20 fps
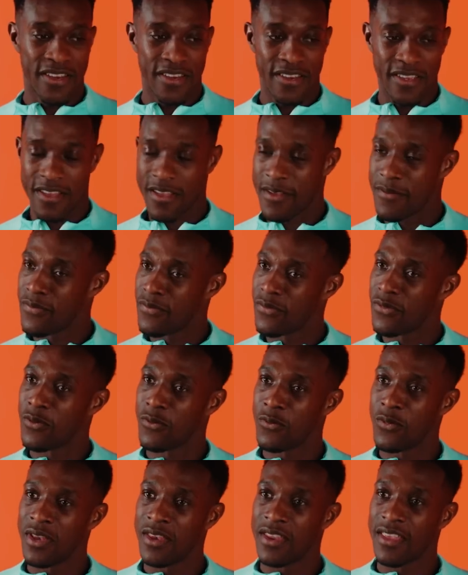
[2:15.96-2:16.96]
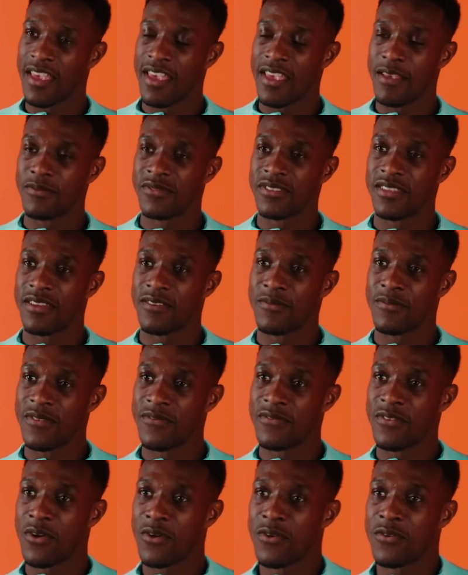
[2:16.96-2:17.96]
and um, win the games that I'm
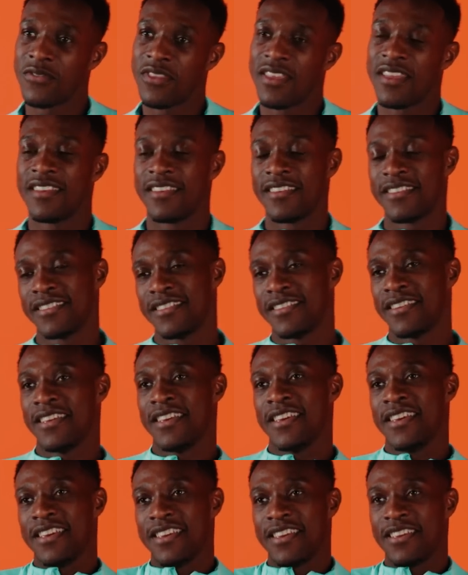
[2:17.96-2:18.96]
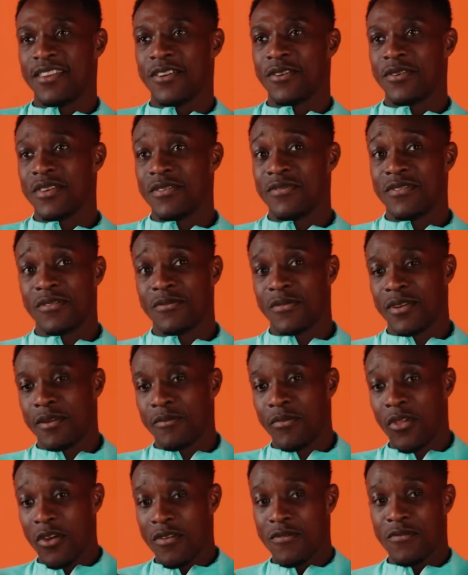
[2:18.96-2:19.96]
involved in, and you know, even when
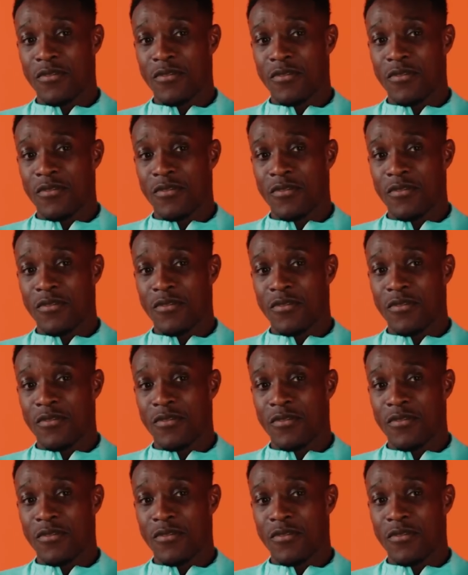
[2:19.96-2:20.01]
I'm not